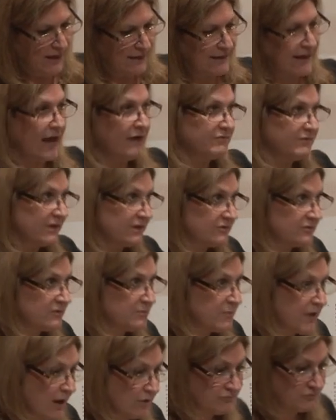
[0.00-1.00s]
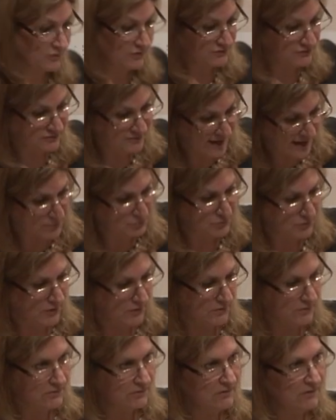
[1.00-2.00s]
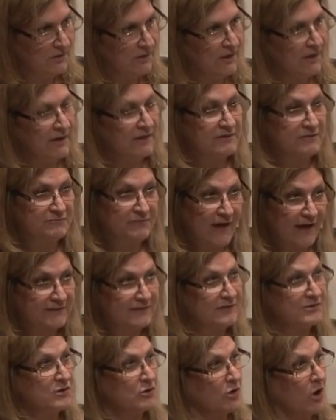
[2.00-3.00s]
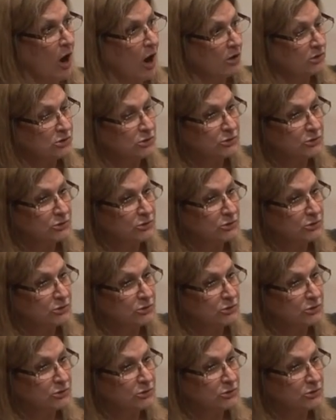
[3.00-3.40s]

Caveats about, for example, the fact that there are